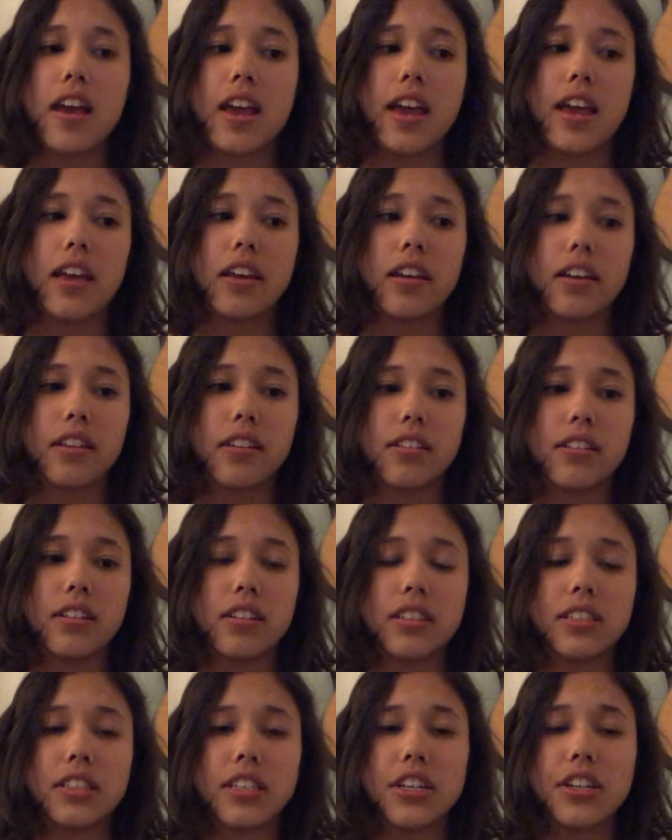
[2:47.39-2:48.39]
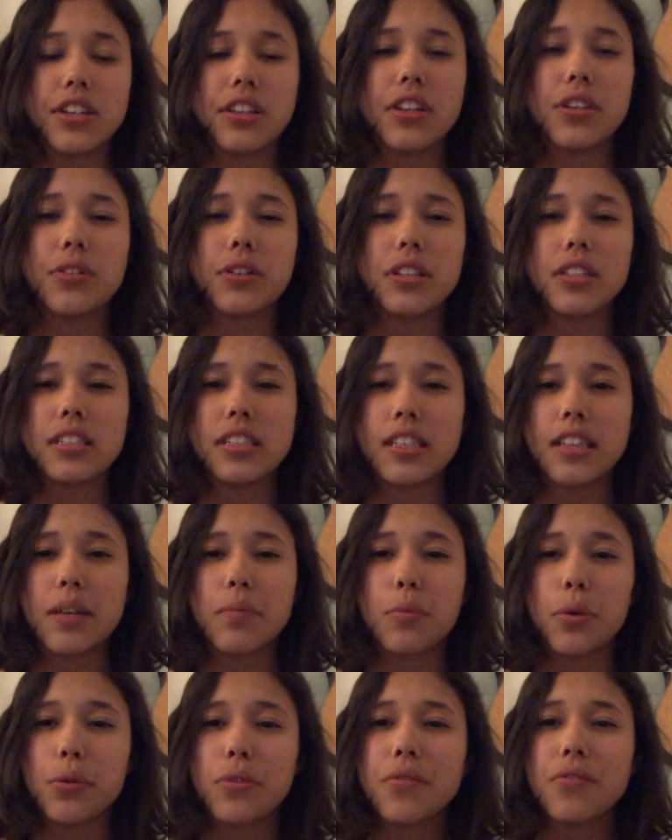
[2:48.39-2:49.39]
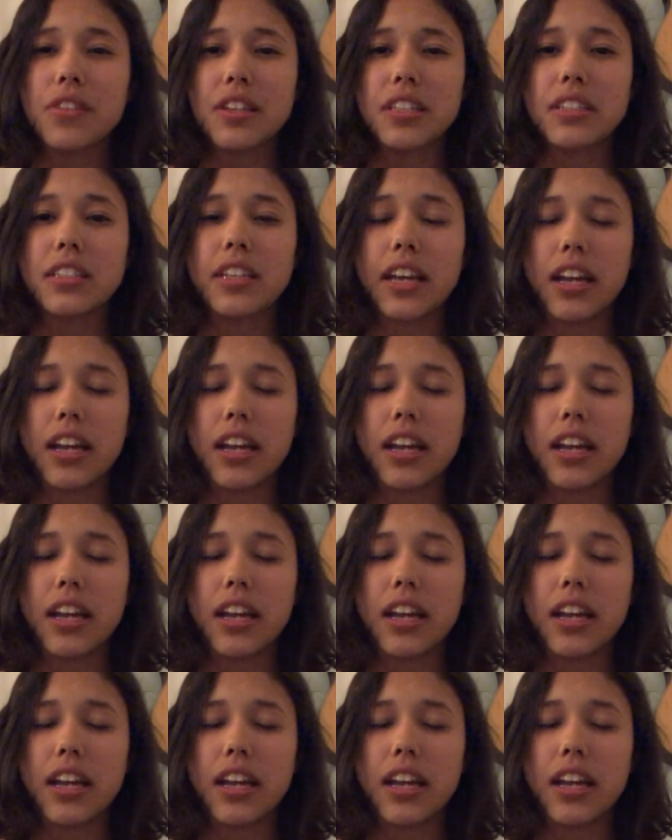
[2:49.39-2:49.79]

And it is here that you can see that both of these